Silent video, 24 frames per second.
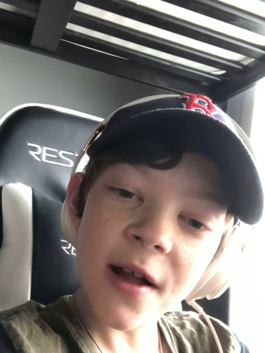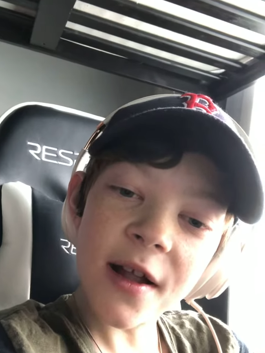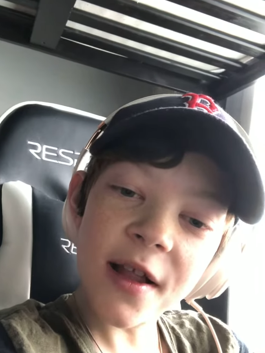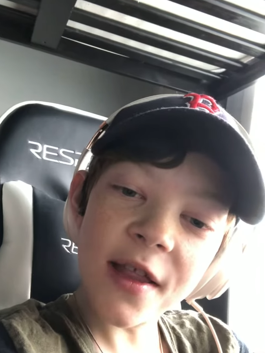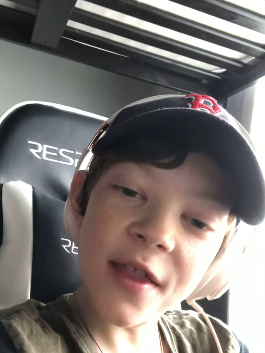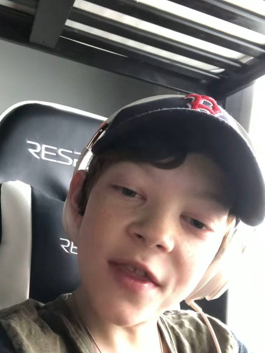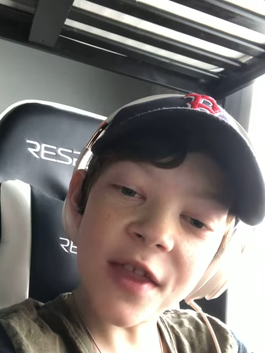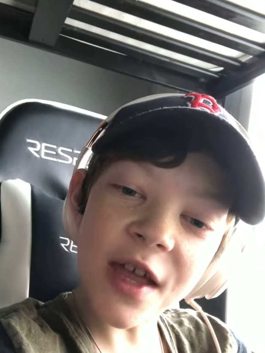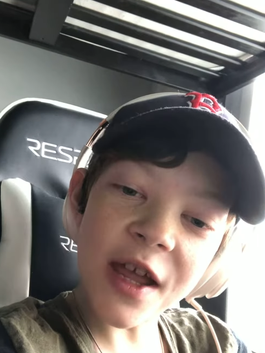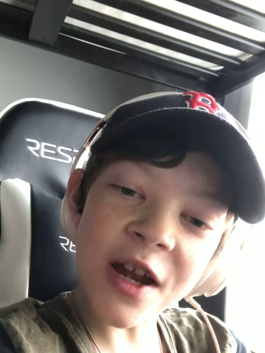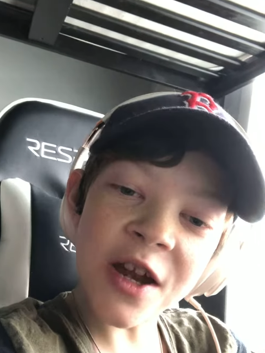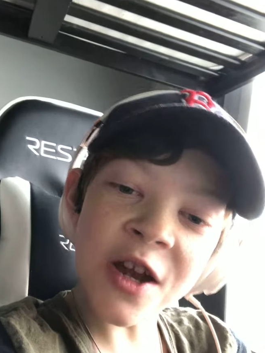
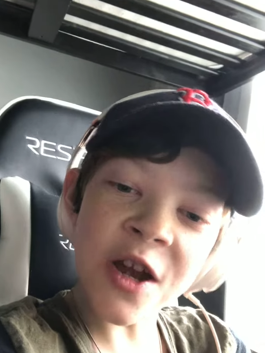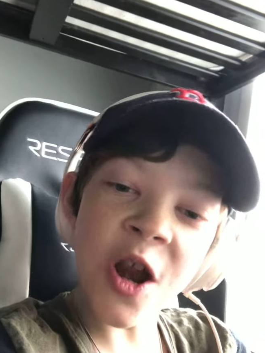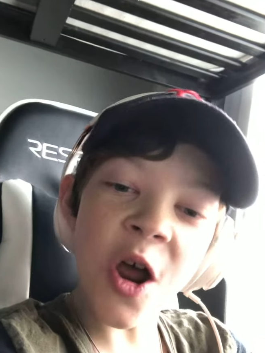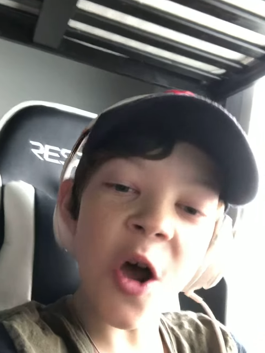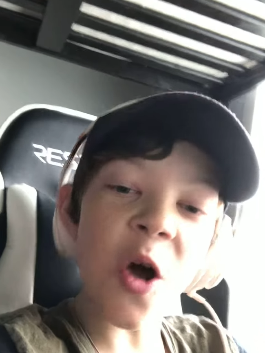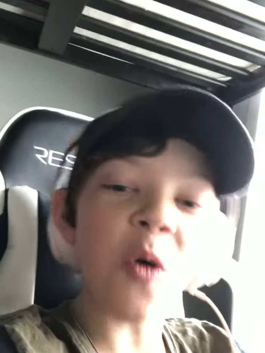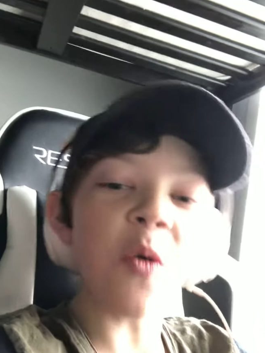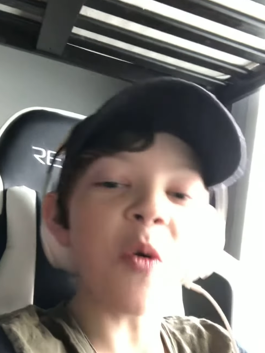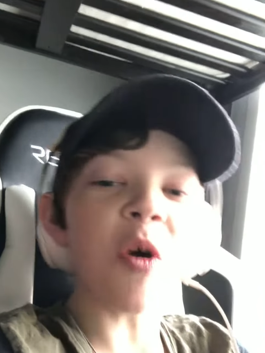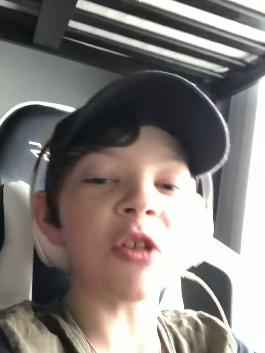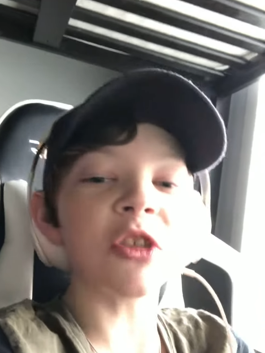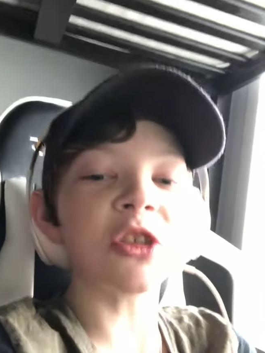that
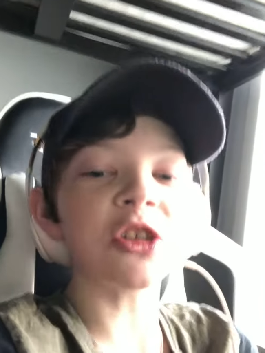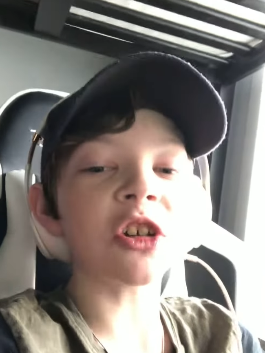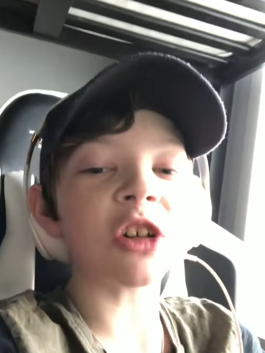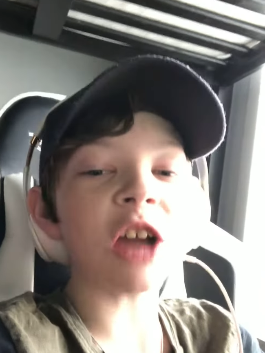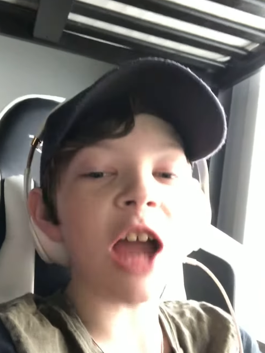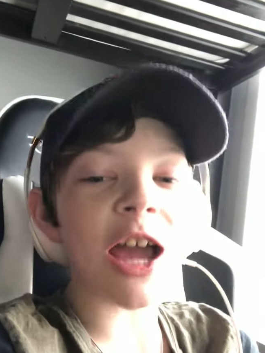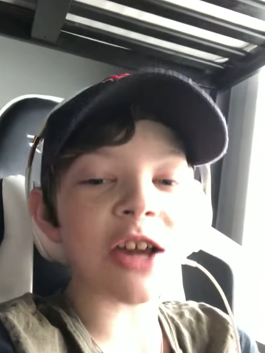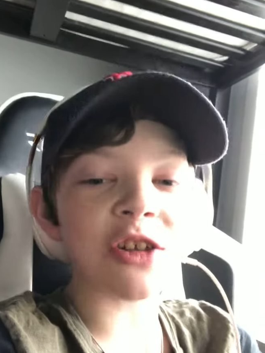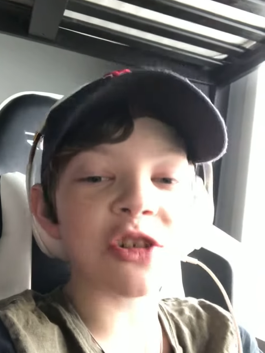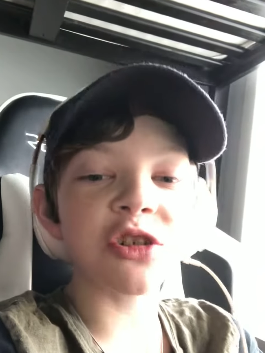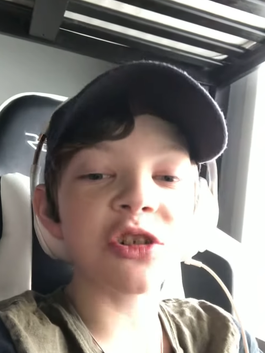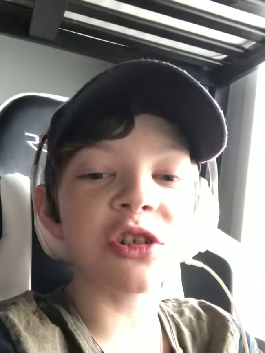know what they're
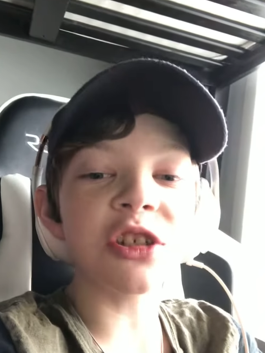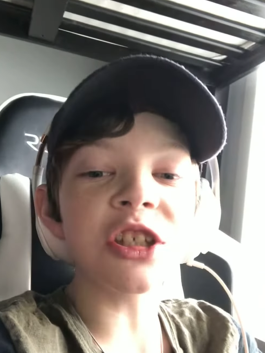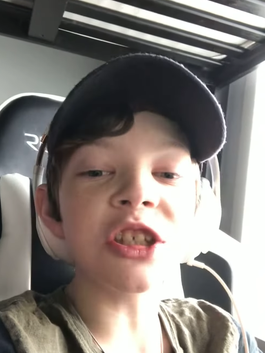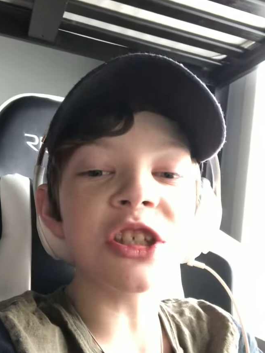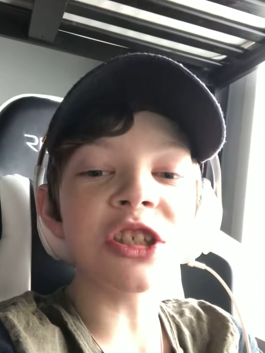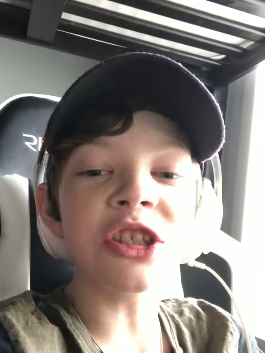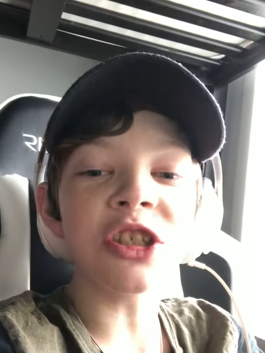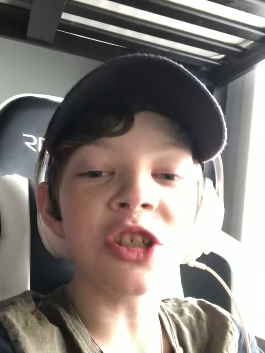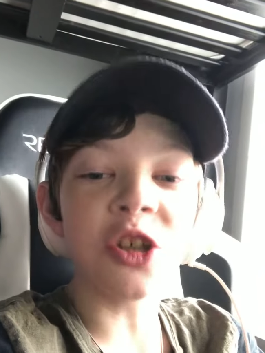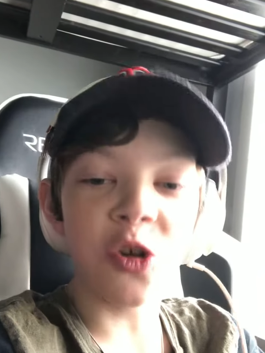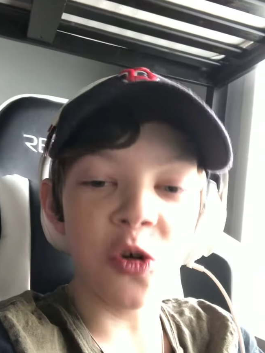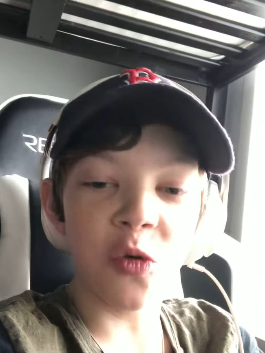actually
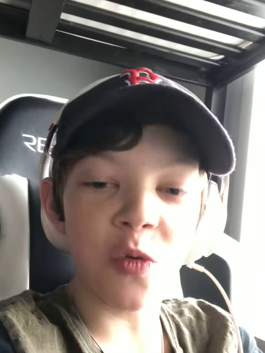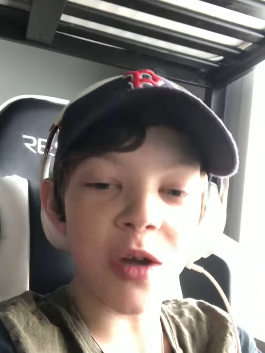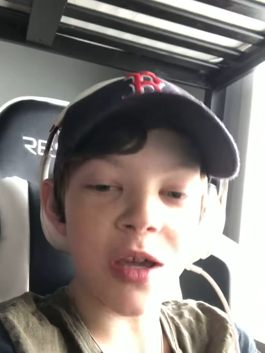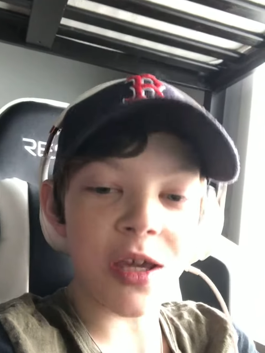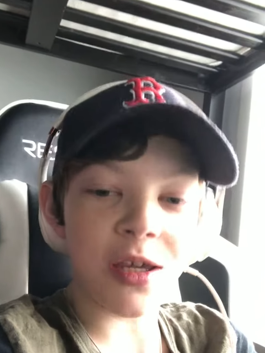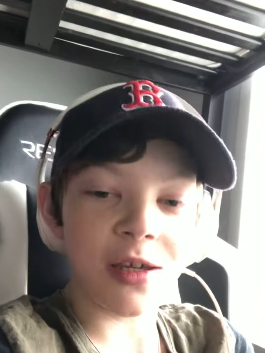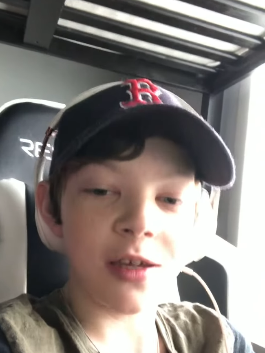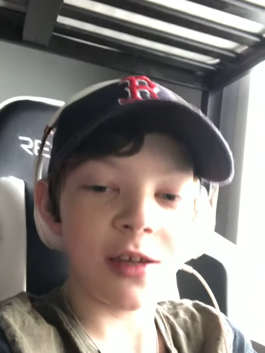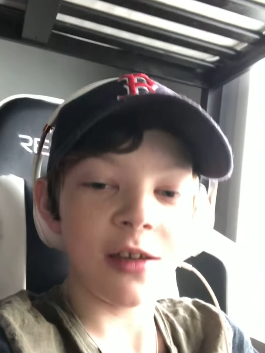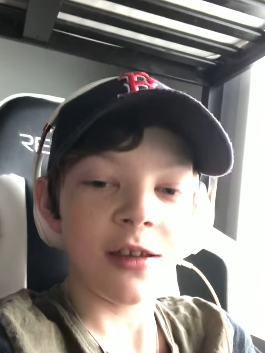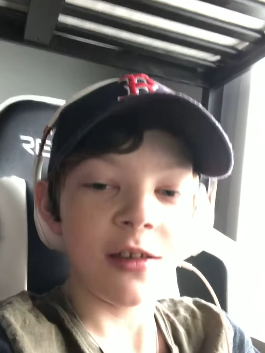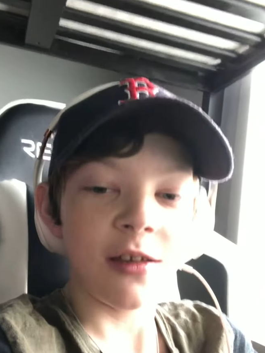
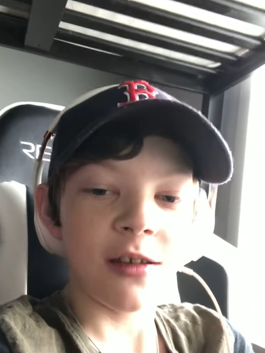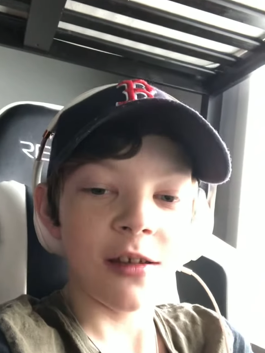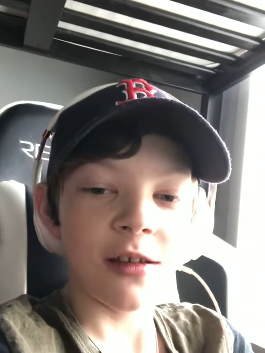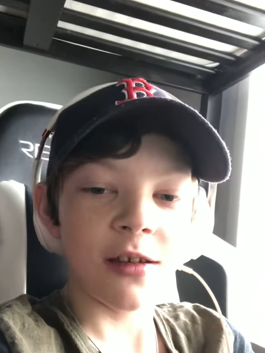doing.